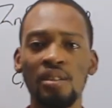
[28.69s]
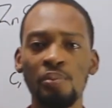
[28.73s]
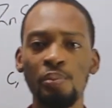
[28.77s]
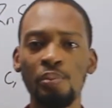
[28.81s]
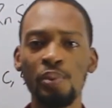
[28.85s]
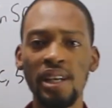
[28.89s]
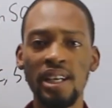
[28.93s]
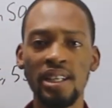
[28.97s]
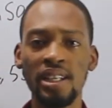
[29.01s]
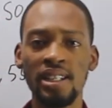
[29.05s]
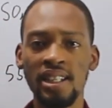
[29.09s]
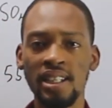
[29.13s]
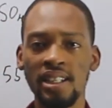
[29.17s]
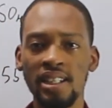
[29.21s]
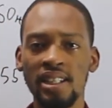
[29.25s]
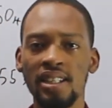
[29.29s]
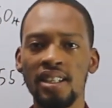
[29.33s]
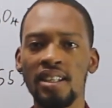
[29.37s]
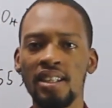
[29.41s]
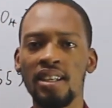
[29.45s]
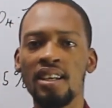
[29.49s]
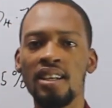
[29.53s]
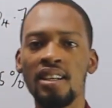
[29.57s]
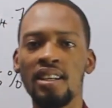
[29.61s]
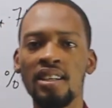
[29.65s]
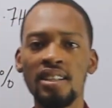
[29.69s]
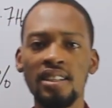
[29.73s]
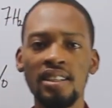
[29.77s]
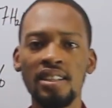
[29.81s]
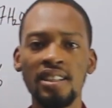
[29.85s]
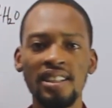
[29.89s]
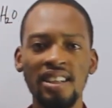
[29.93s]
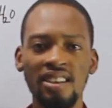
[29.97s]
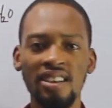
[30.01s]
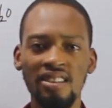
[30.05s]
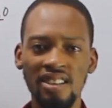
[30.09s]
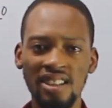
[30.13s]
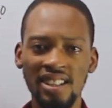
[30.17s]
present in
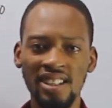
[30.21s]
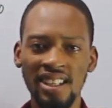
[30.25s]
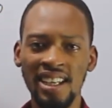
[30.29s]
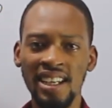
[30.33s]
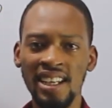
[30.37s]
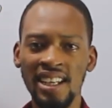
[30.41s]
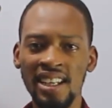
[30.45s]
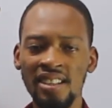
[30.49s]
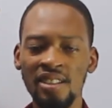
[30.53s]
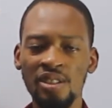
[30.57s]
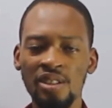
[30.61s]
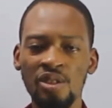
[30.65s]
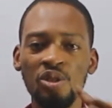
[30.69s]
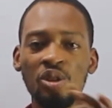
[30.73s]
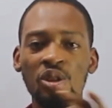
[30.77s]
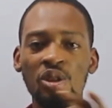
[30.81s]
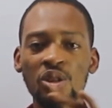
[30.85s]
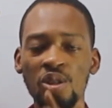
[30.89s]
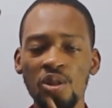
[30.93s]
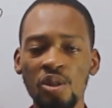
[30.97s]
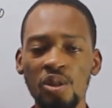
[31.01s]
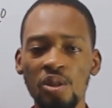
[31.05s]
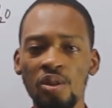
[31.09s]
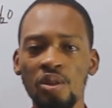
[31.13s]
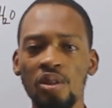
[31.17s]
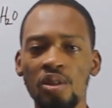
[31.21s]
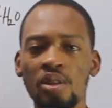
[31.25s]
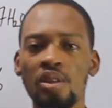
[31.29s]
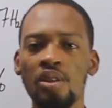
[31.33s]
the crystalline structure